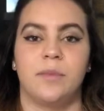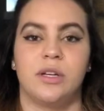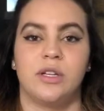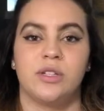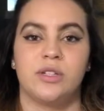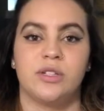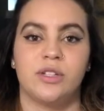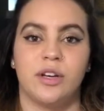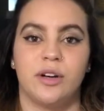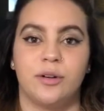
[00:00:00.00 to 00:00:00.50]

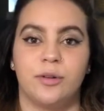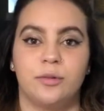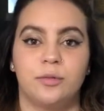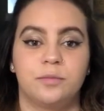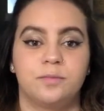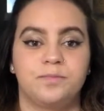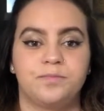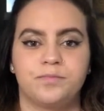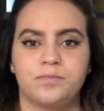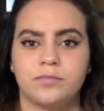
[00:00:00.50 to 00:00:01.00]
So
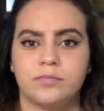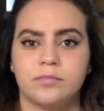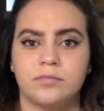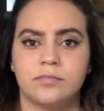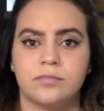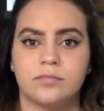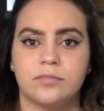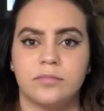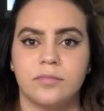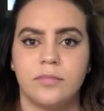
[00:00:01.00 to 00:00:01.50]

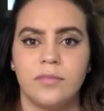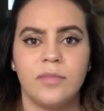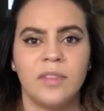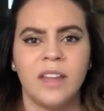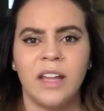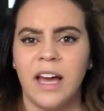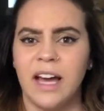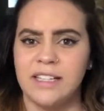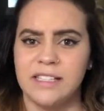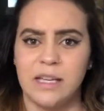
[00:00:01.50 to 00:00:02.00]

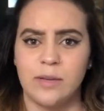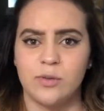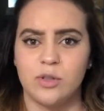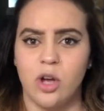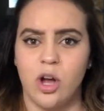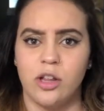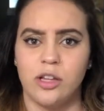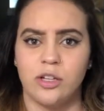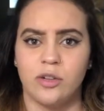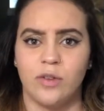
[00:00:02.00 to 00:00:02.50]
as I was
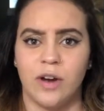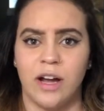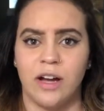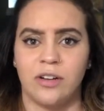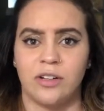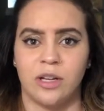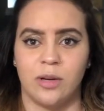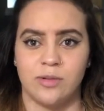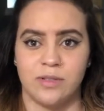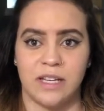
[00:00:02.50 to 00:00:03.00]
calling
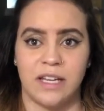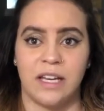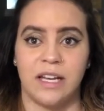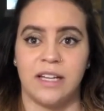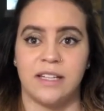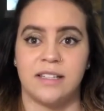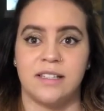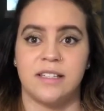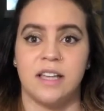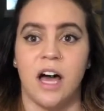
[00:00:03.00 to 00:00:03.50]
around, I was getting a
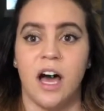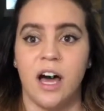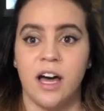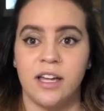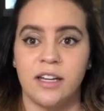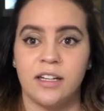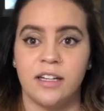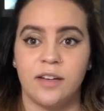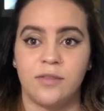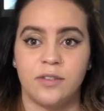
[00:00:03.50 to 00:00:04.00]

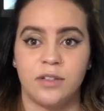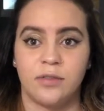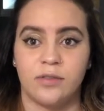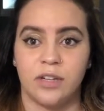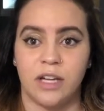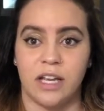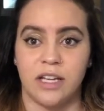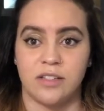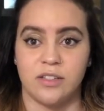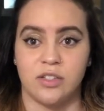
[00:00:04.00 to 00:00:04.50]
ton of
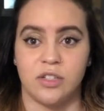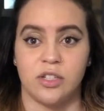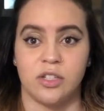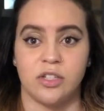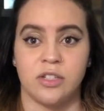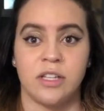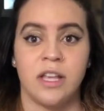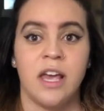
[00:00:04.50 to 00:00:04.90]
different answers.